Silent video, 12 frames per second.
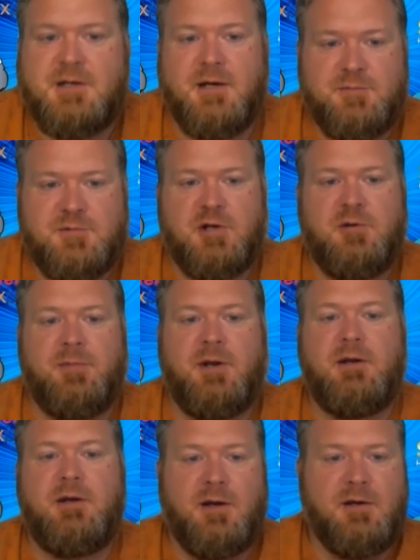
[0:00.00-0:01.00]
get them to
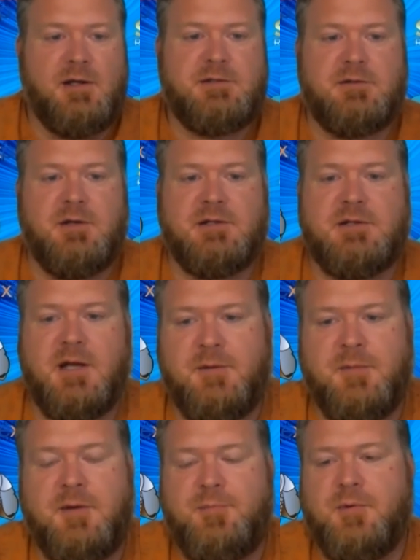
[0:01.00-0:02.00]
me and let's hit
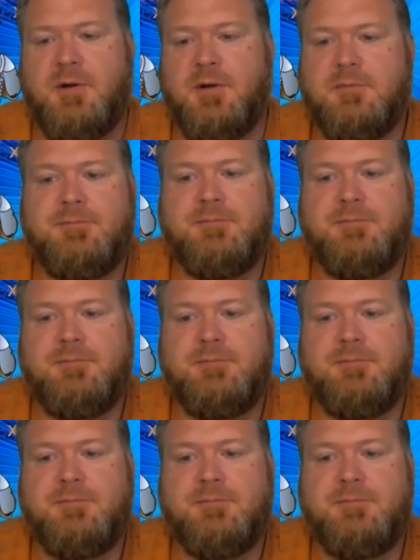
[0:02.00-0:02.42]
them up with it.